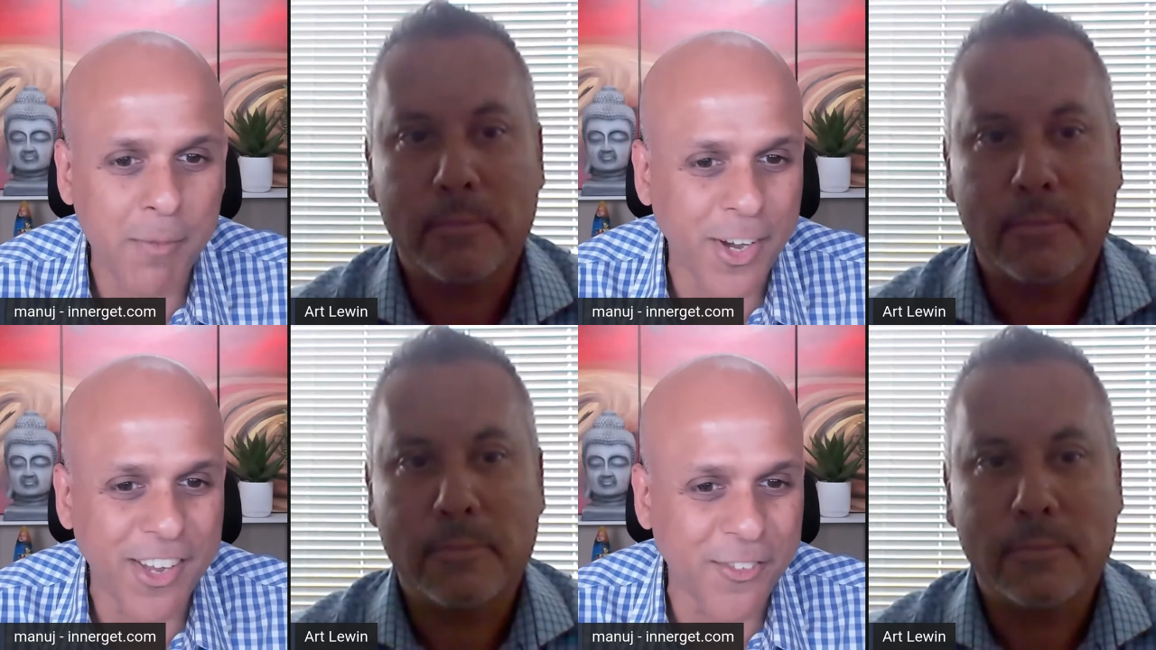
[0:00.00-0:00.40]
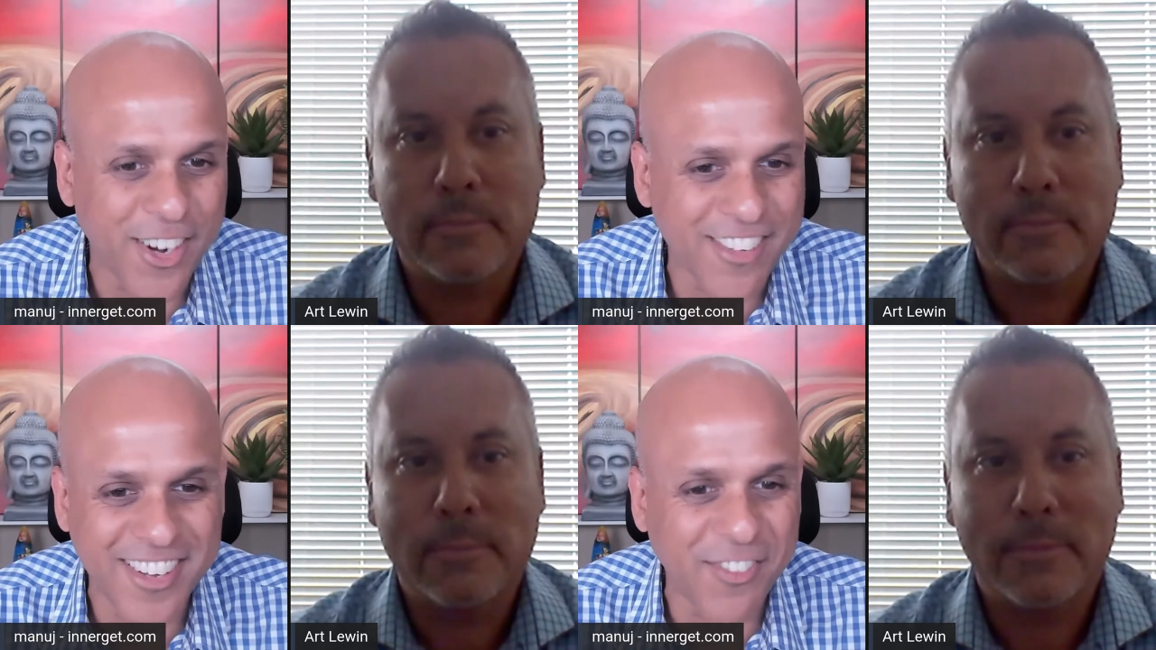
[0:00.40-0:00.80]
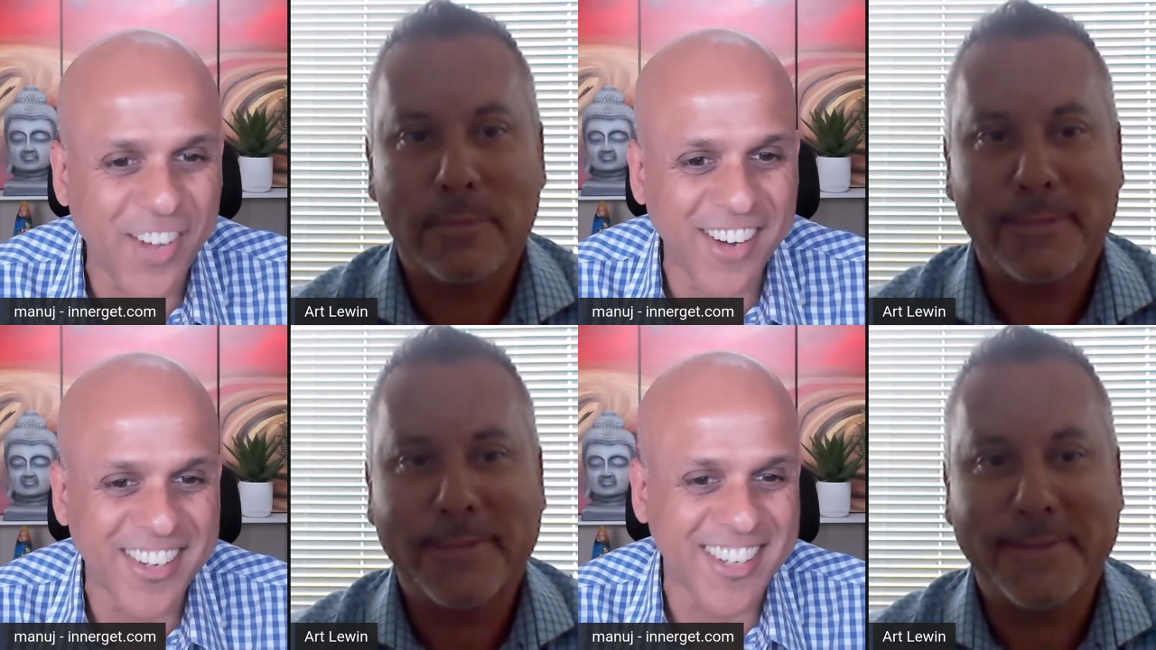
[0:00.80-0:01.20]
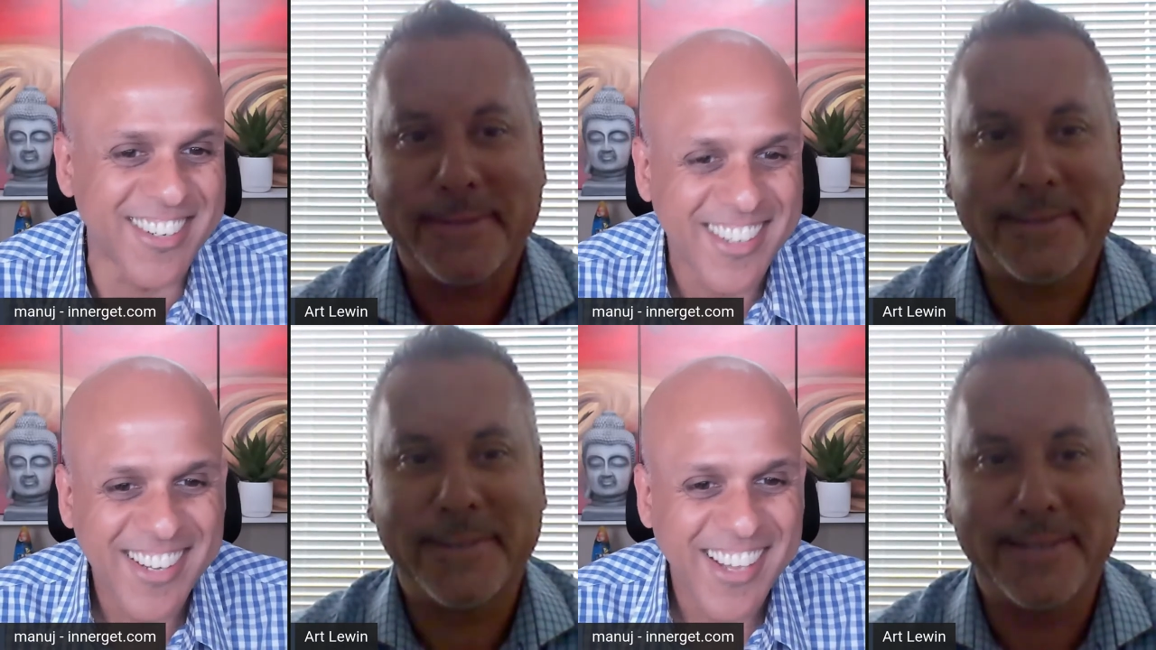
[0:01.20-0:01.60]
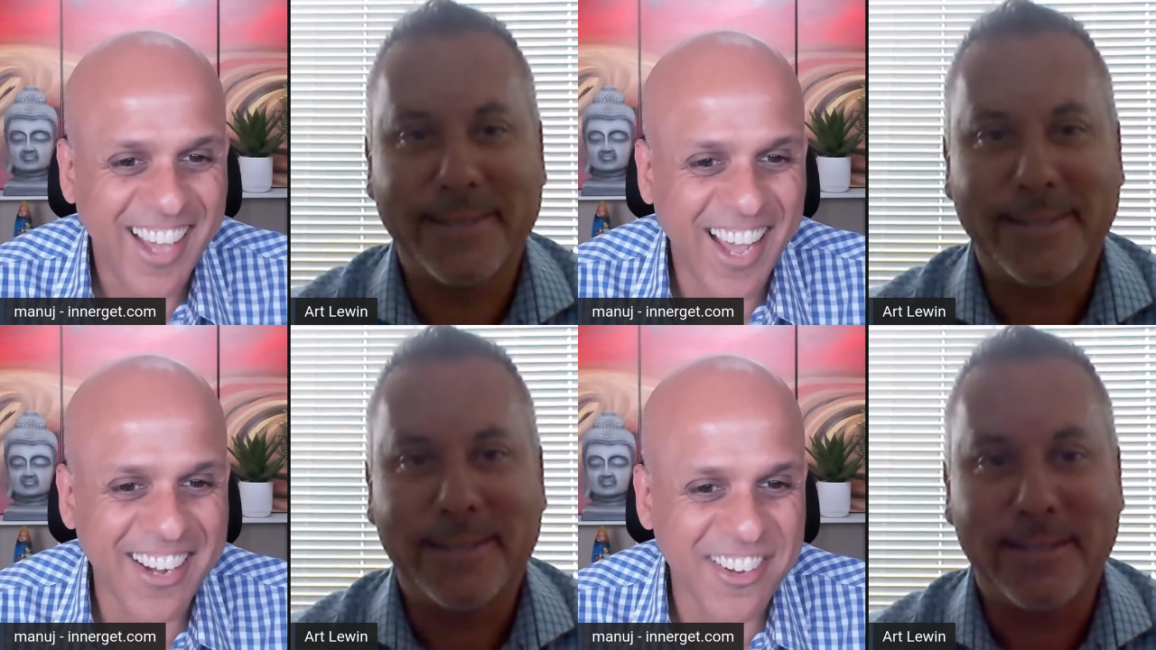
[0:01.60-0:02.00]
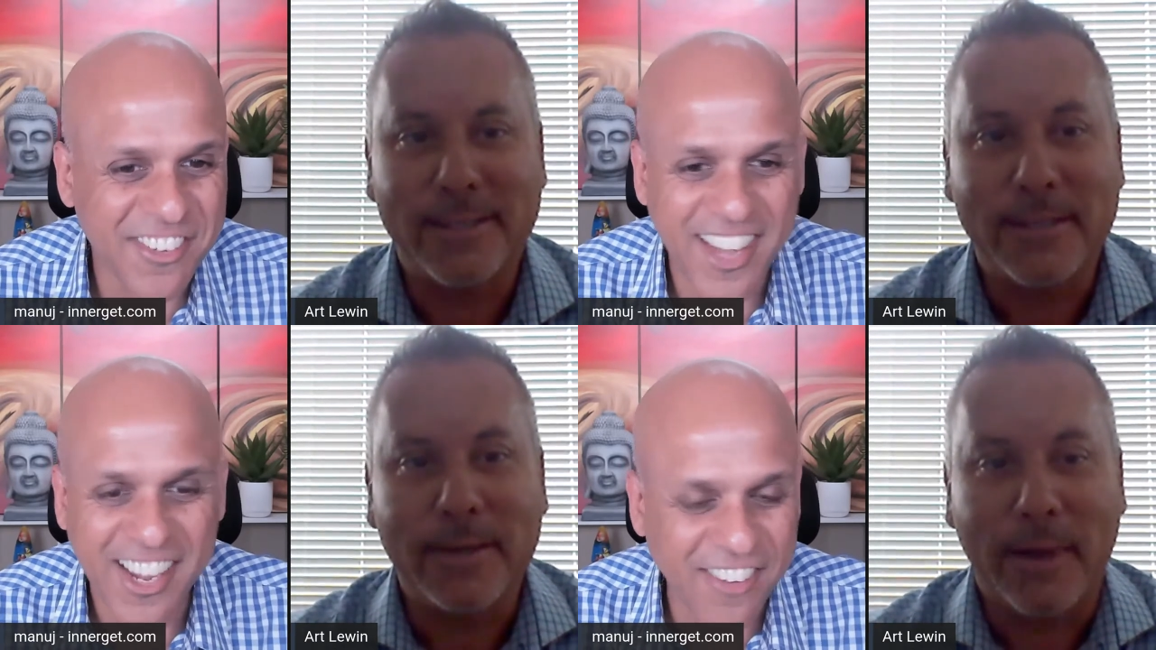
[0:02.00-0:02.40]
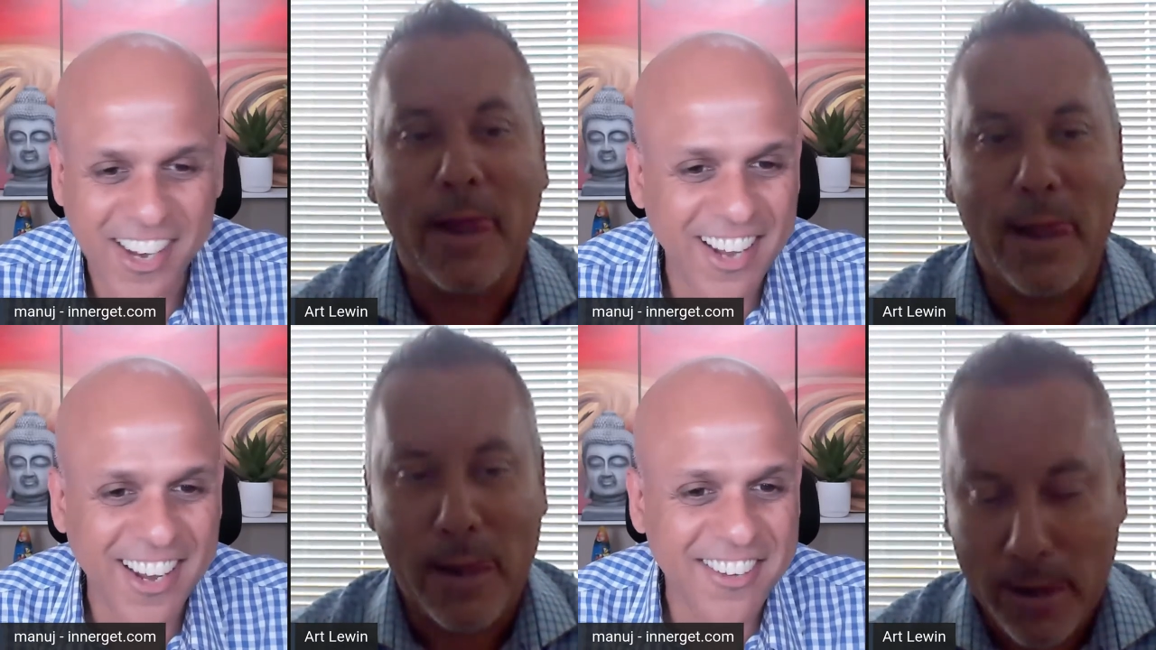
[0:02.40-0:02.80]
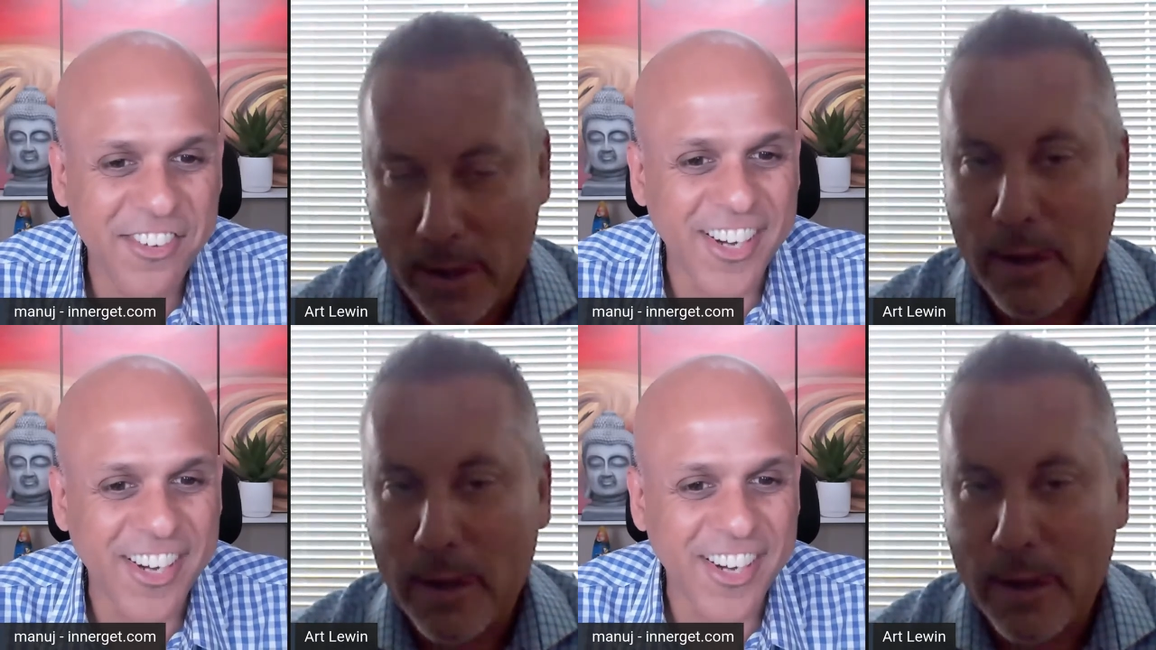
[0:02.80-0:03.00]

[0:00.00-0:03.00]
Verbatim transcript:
Speaker 1: Okay, you know what is it about? And and you're like, "Okay, yeah, let's do